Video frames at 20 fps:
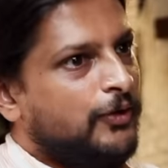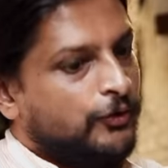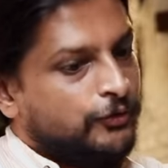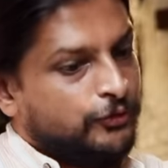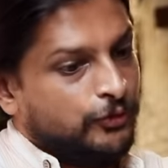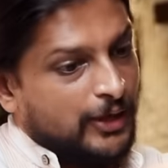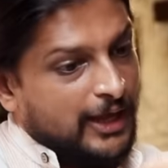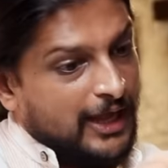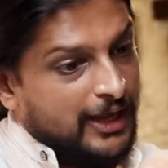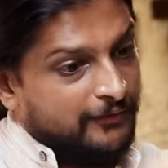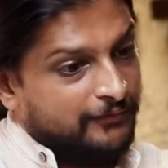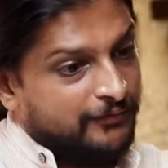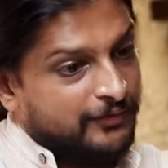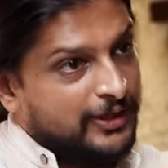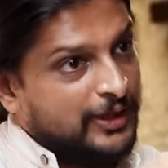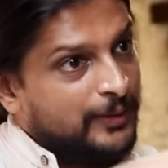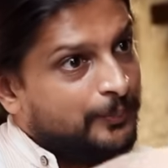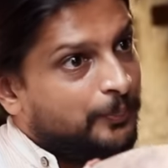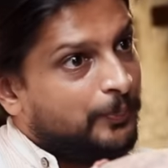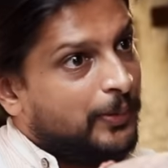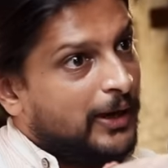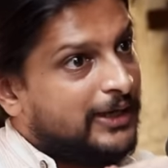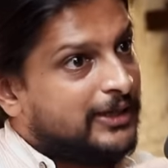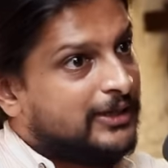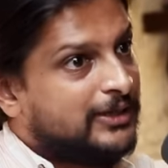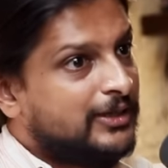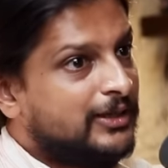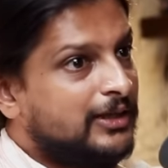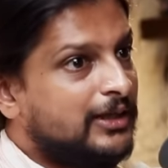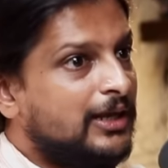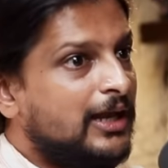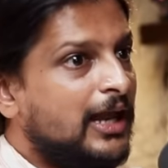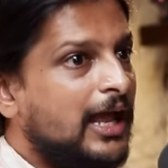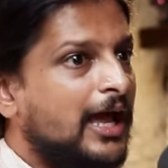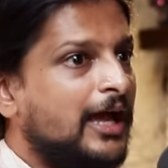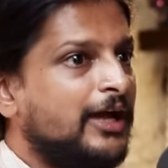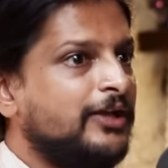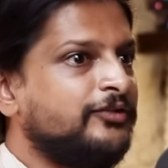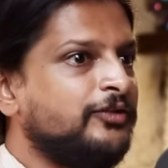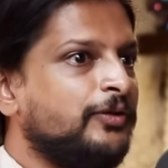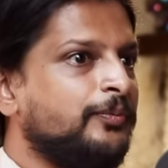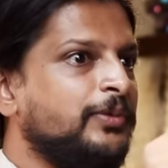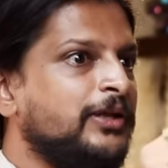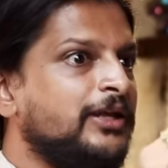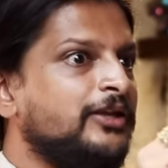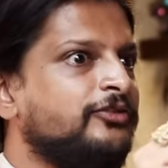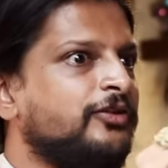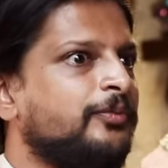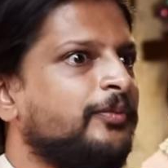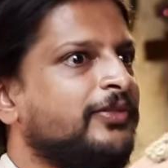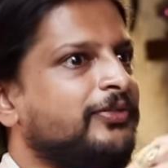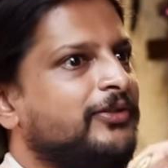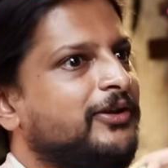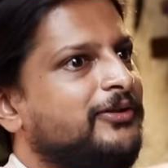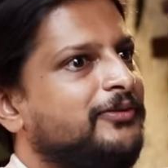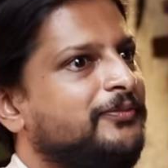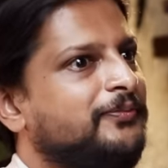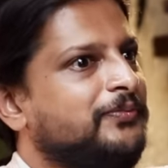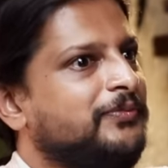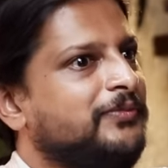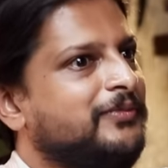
So every petal has a bija mantra.